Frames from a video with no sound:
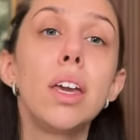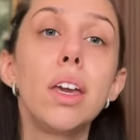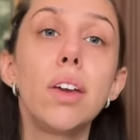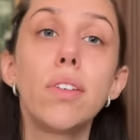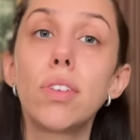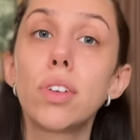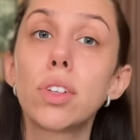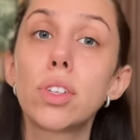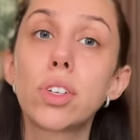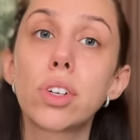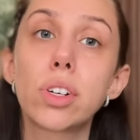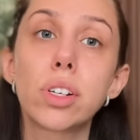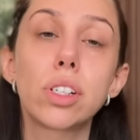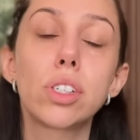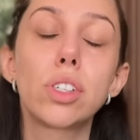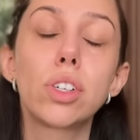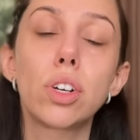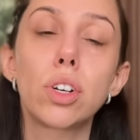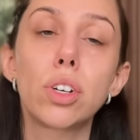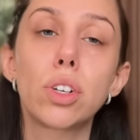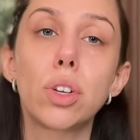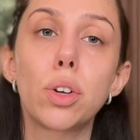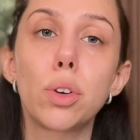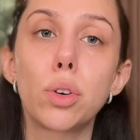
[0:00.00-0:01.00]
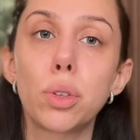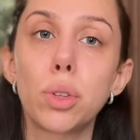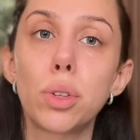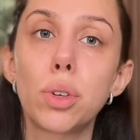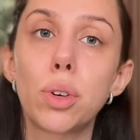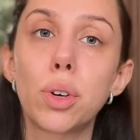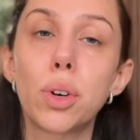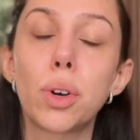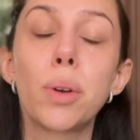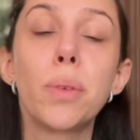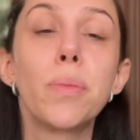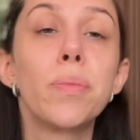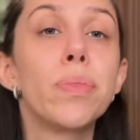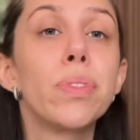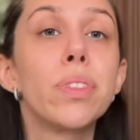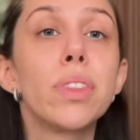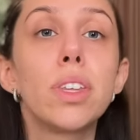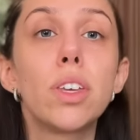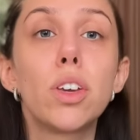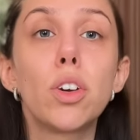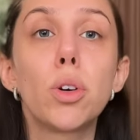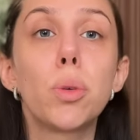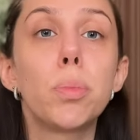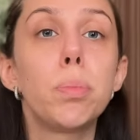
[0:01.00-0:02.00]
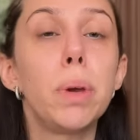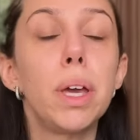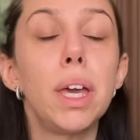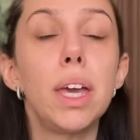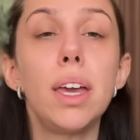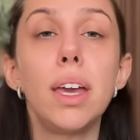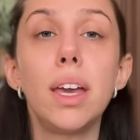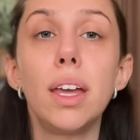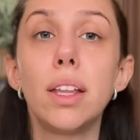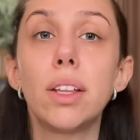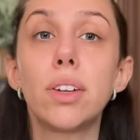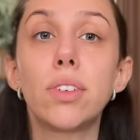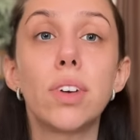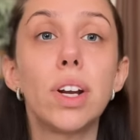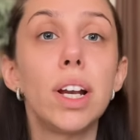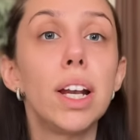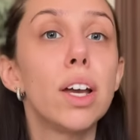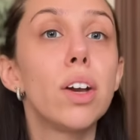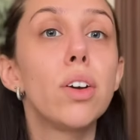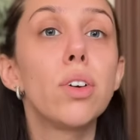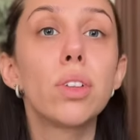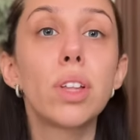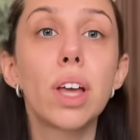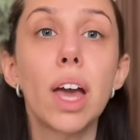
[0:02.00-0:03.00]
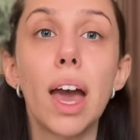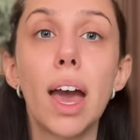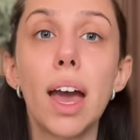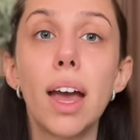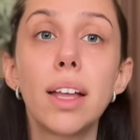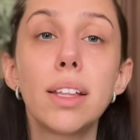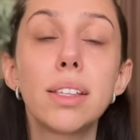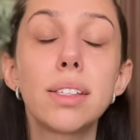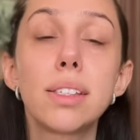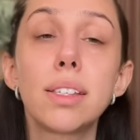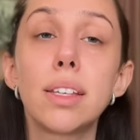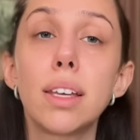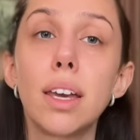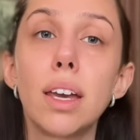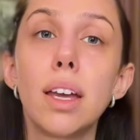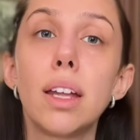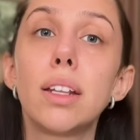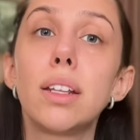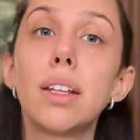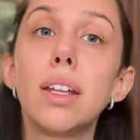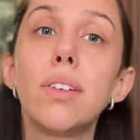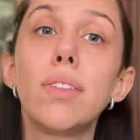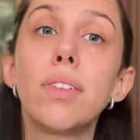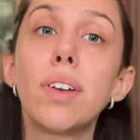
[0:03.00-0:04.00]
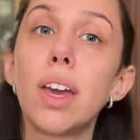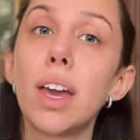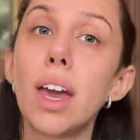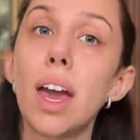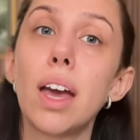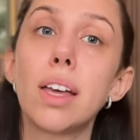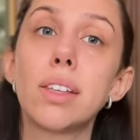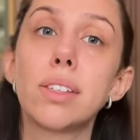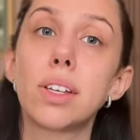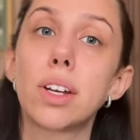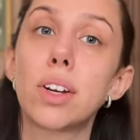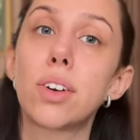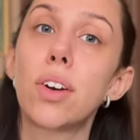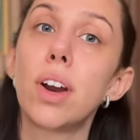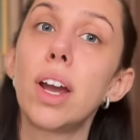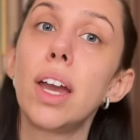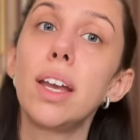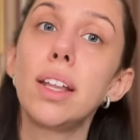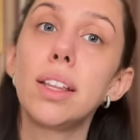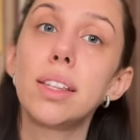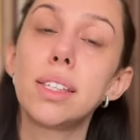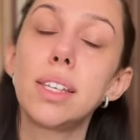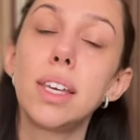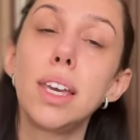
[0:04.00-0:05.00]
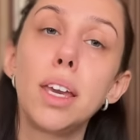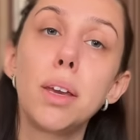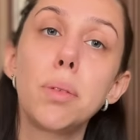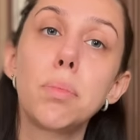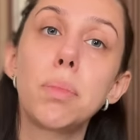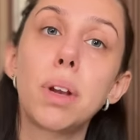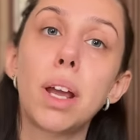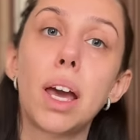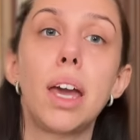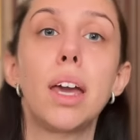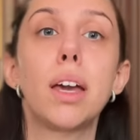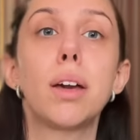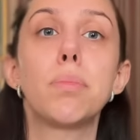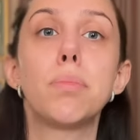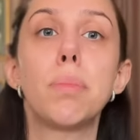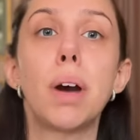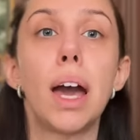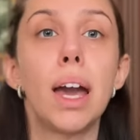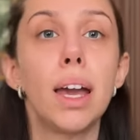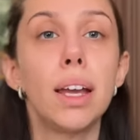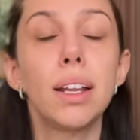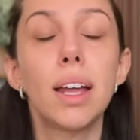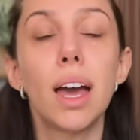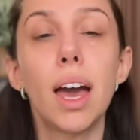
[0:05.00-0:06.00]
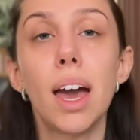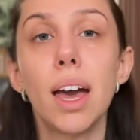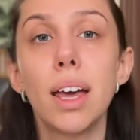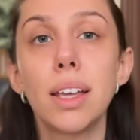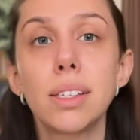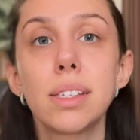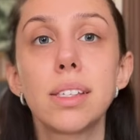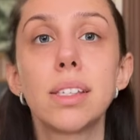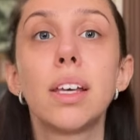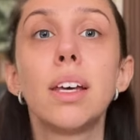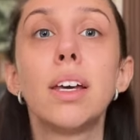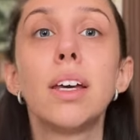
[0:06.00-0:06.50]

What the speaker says: if you trust your doctor, you'll be in really good hands, and if he has a great team like mine has,